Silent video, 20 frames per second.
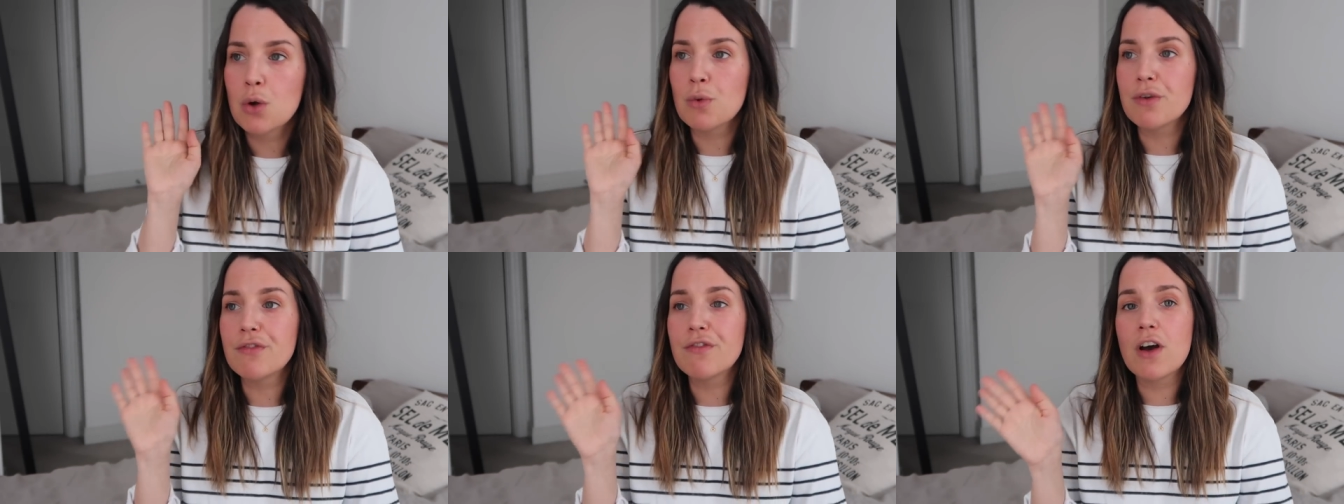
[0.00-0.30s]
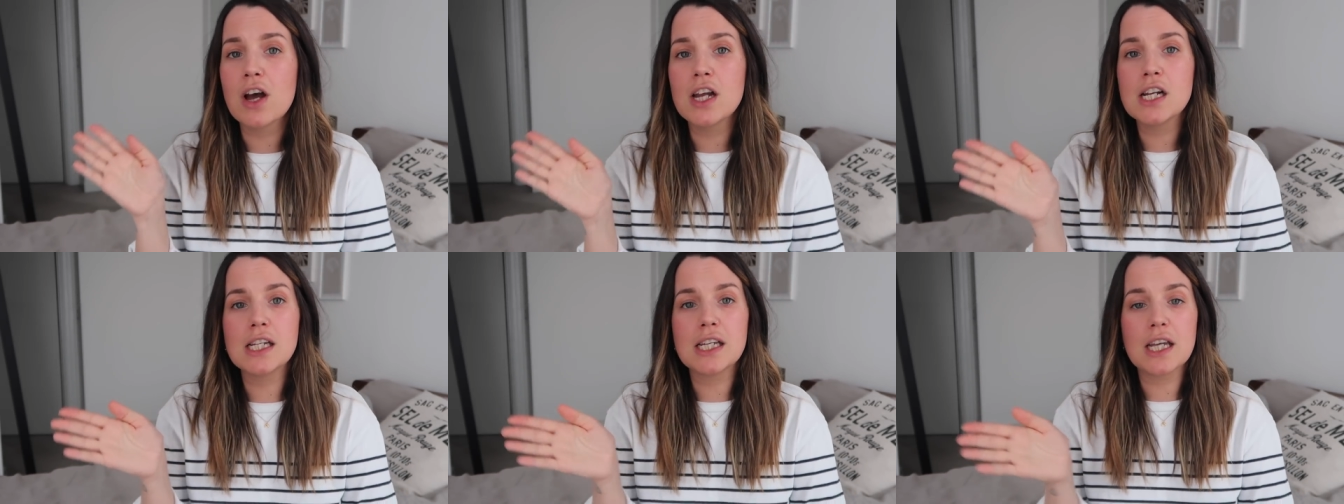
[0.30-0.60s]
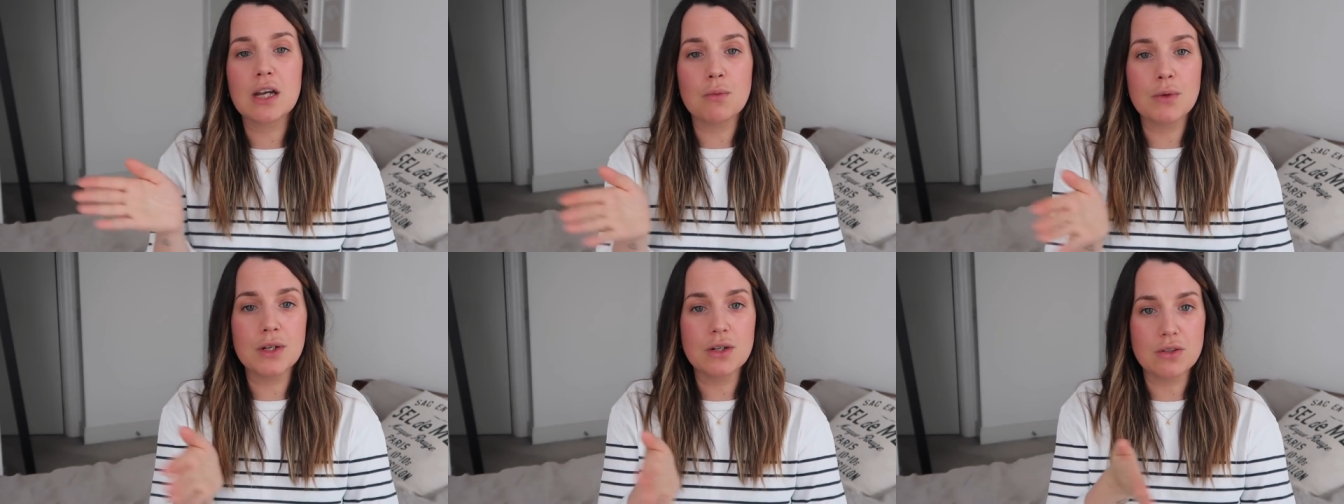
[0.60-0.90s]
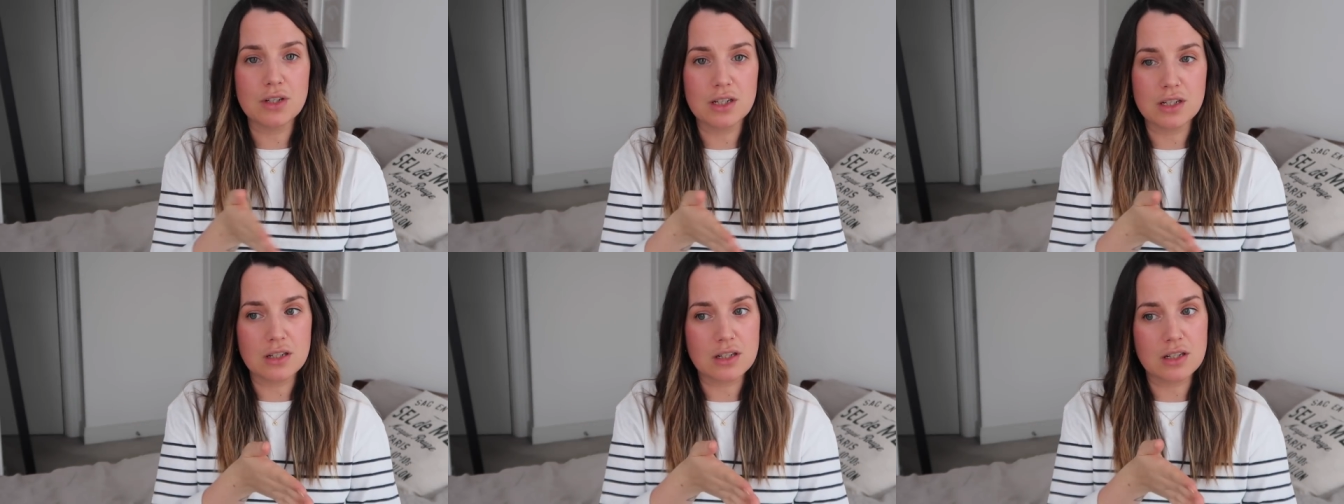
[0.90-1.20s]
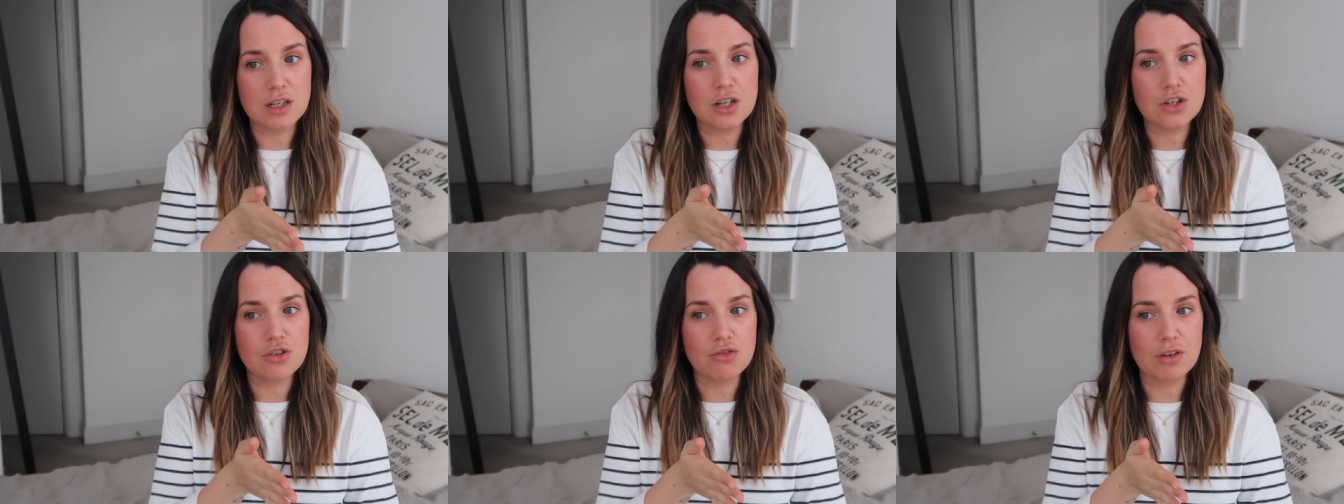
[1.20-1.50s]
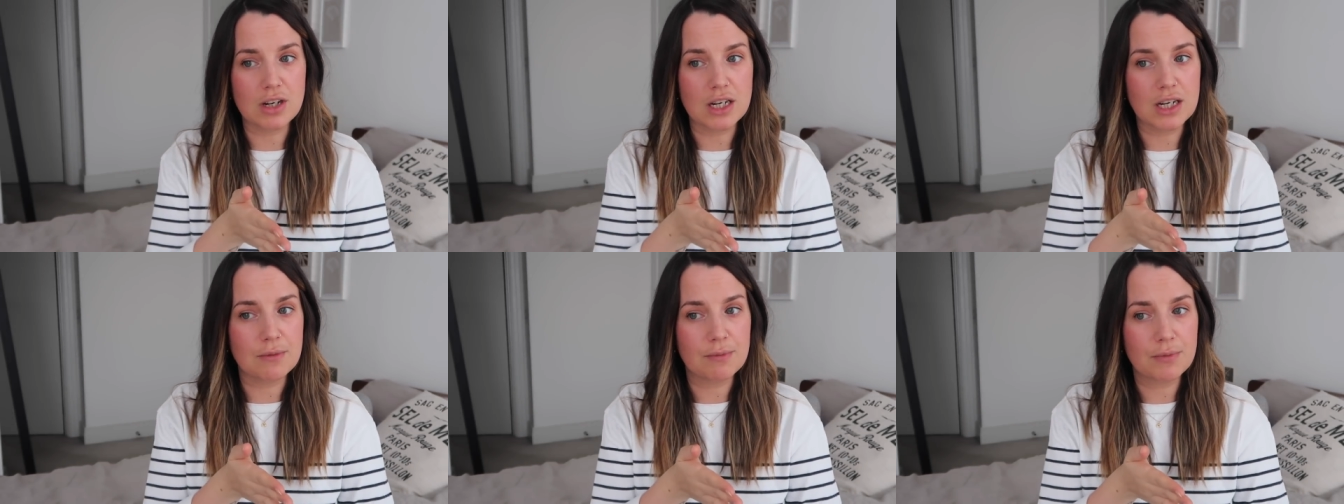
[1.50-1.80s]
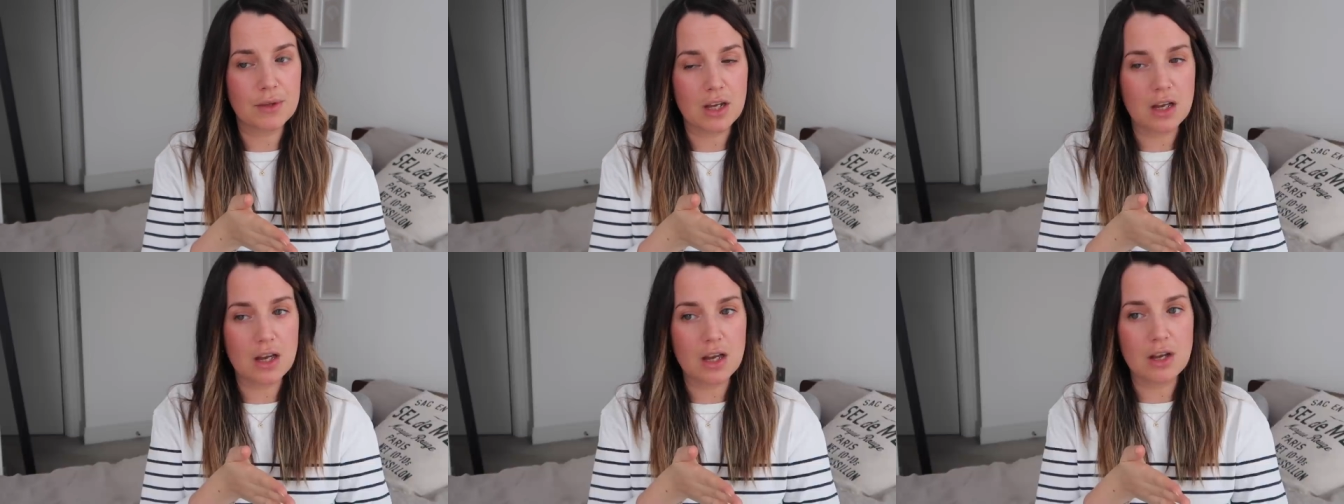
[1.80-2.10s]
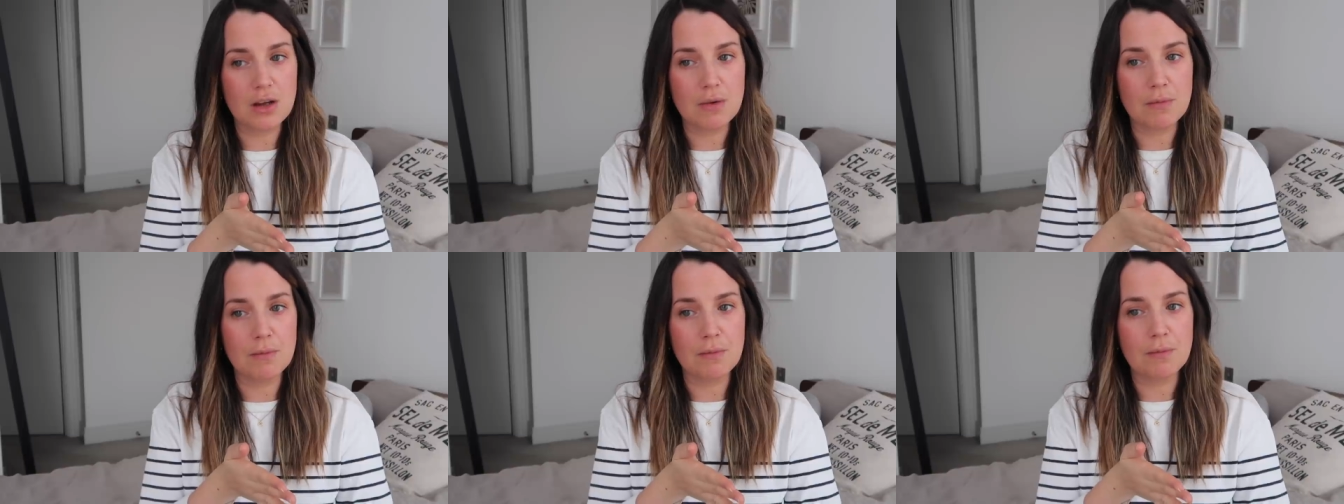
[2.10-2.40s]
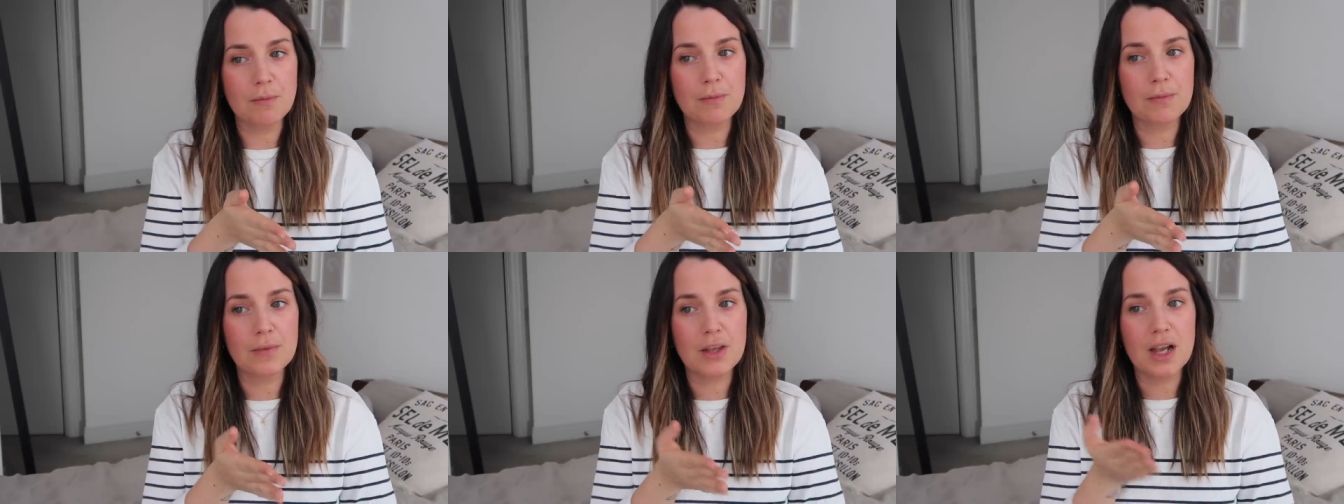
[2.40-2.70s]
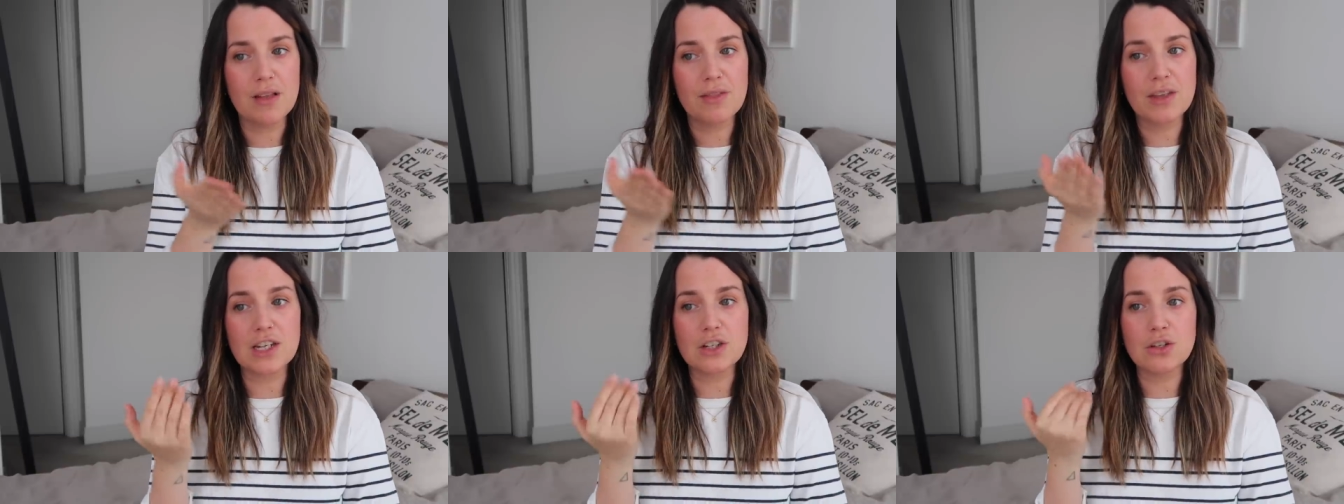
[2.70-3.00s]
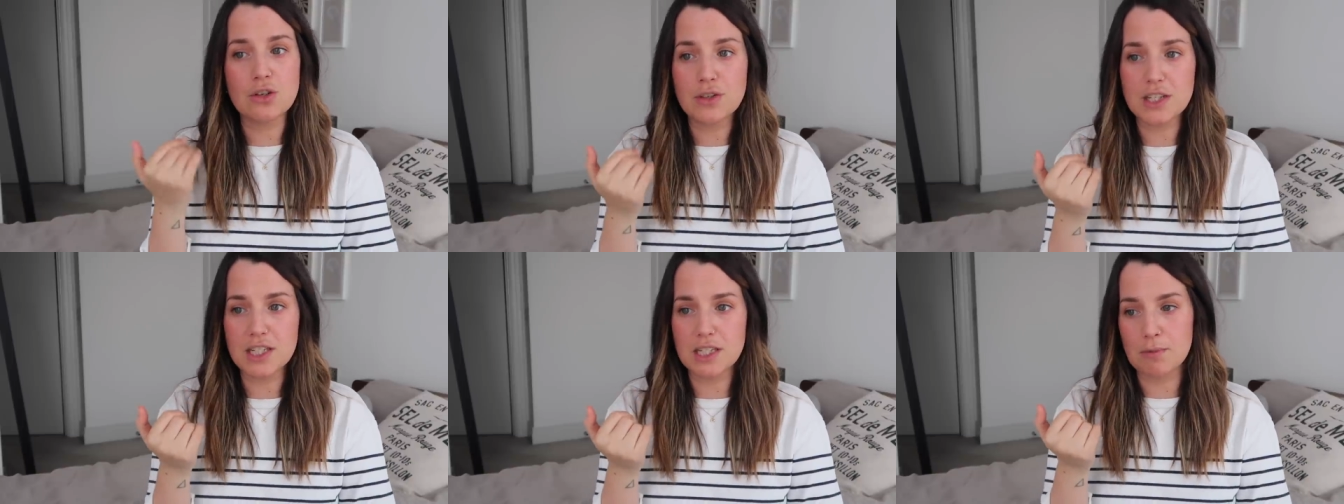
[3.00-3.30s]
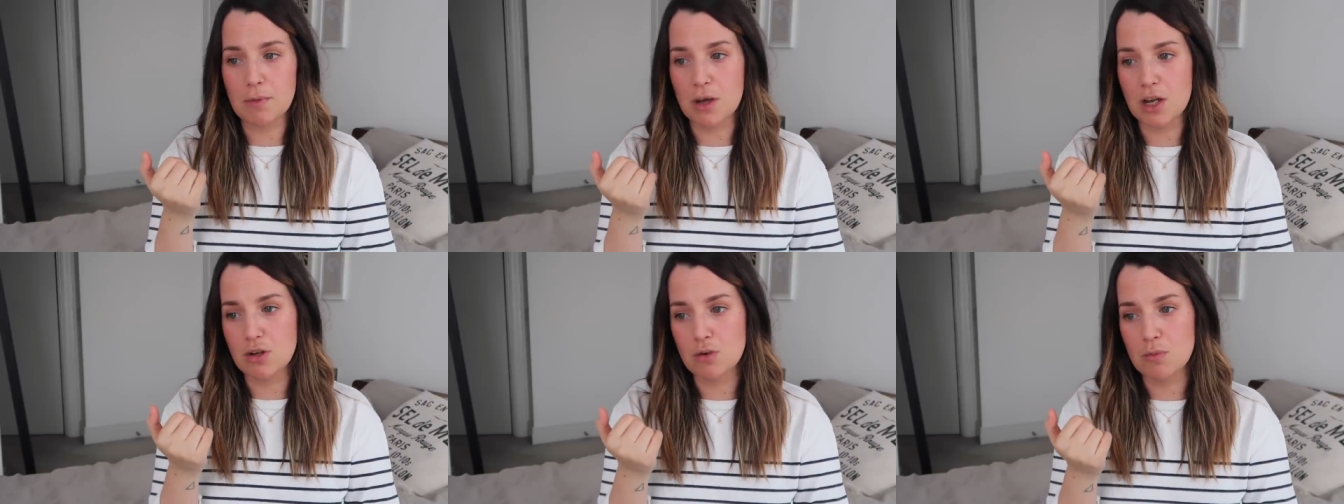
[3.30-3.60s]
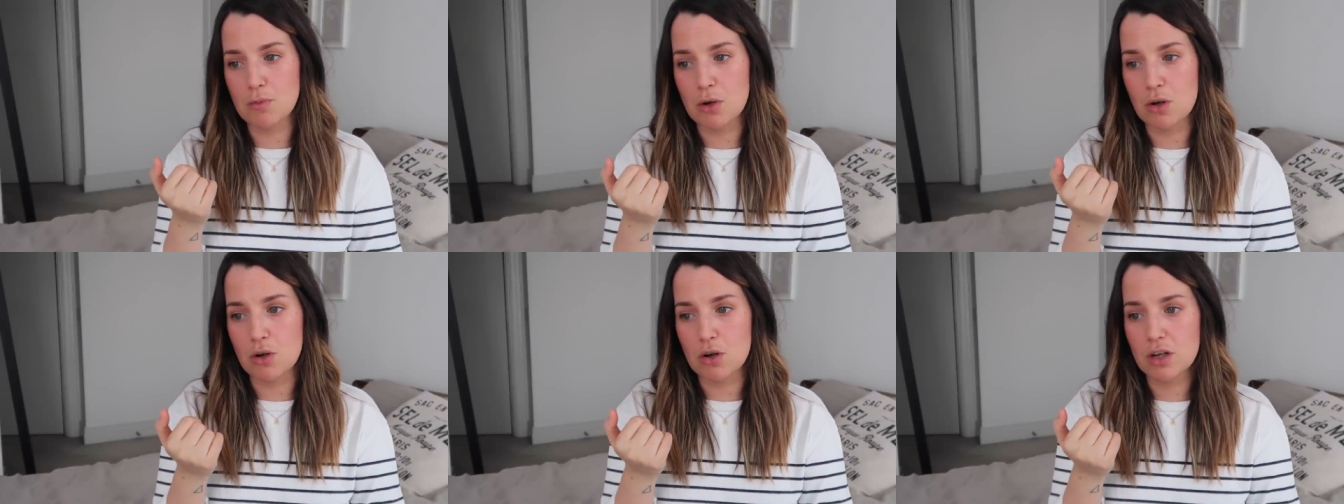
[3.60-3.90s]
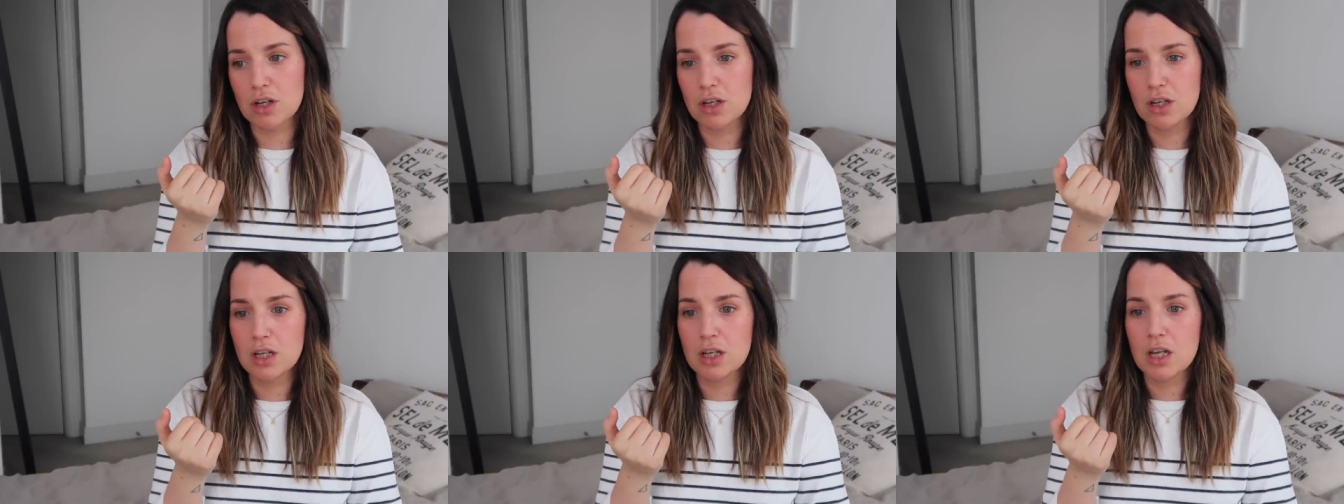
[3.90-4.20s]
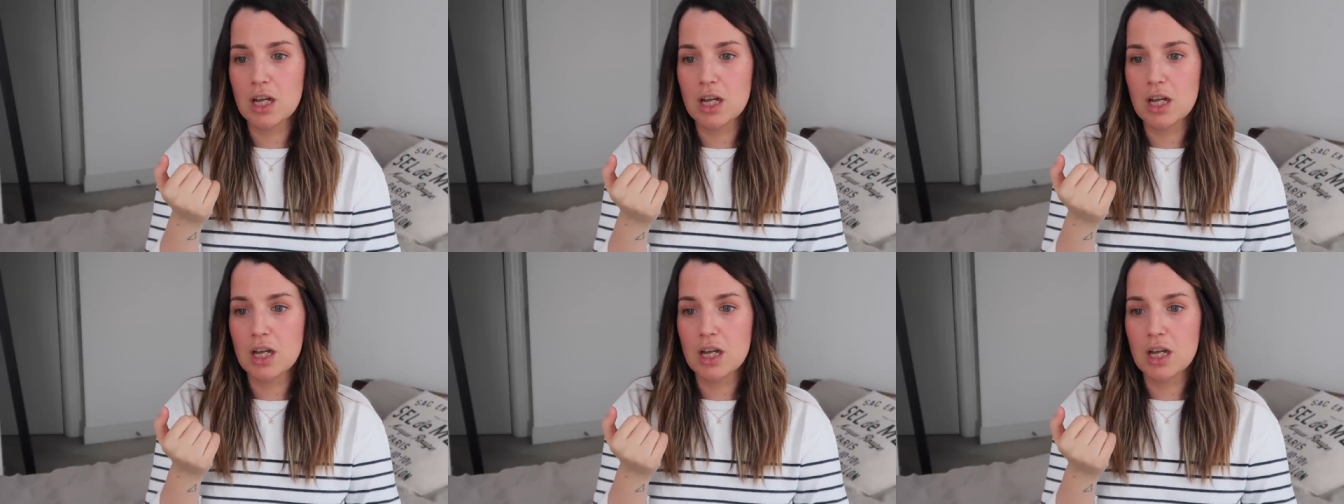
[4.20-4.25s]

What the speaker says: We finally get wheeled into surgery, and they do this spinal block.